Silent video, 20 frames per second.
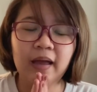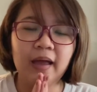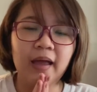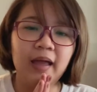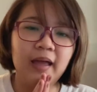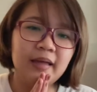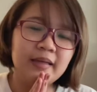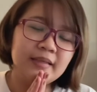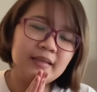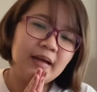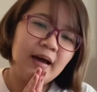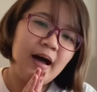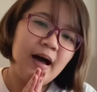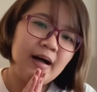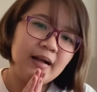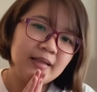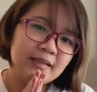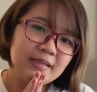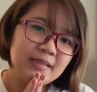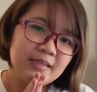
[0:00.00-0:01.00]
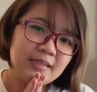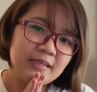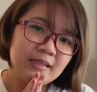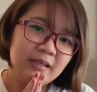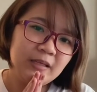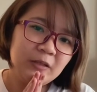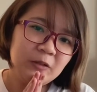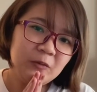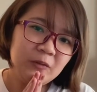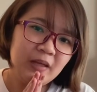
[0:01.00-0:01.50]
and I'll
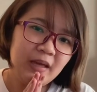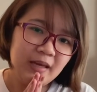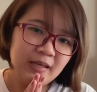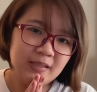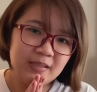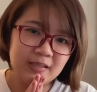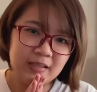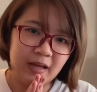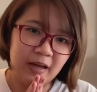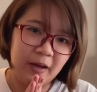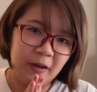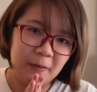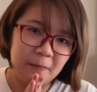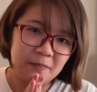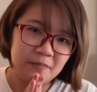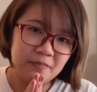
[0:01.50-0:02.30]
see you next time.